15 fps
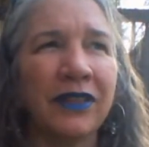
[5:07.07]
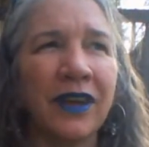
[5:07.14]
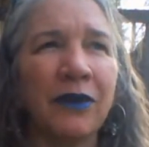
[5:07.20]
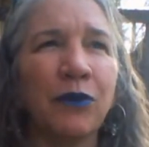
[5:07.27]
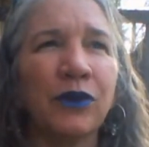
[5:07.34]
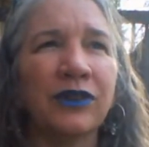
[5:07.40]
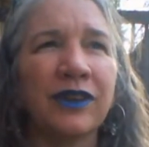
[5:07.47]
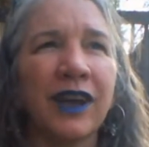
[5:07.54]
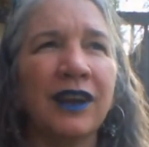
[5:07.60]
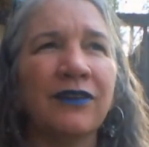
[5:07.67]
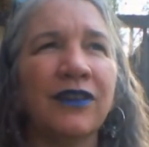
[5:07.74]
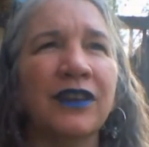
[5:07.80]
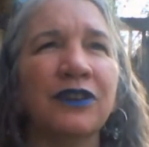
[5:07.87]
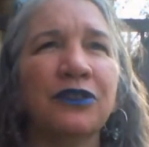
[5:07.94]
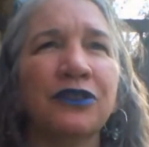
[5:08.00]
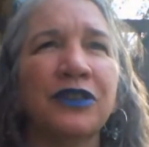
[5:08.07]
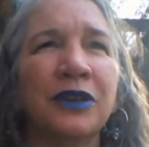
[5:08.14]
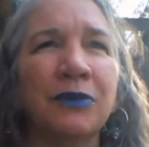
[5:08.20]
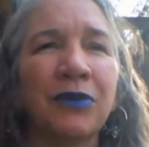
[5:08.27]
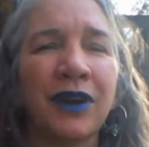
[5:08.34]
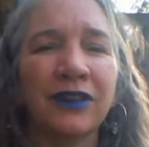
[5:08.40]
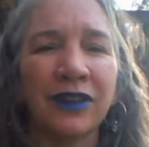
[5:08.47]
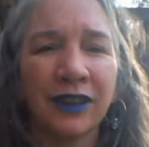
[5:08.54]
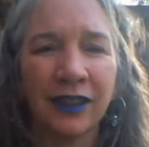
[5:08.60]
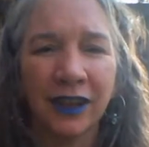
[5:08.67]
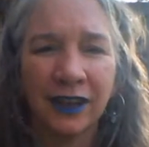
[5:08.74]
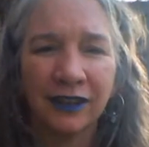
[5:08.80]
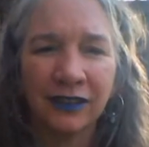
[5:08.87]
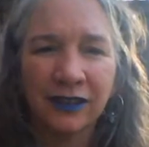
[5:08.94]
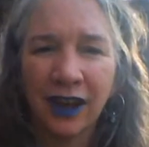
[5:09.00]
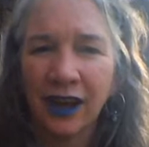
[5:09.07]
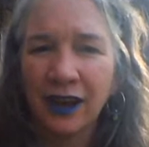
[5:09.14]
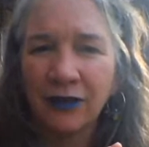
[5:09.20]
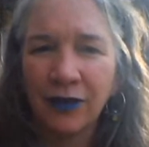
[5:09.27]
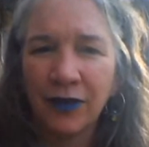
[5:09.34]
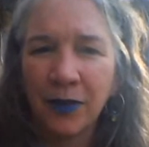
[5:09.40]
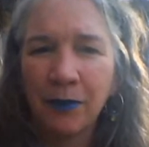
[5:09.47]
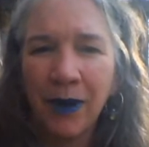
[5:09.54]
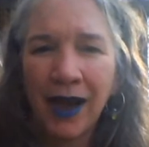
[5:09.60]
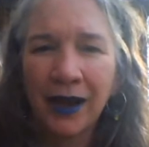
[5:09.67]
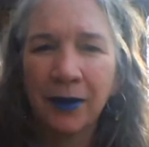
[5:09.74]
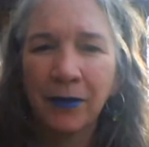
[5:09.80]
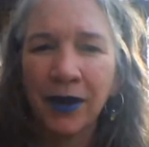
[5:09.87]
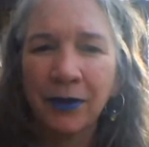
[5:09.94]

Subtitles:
that was kind of an interesting project that is kind of on the back of my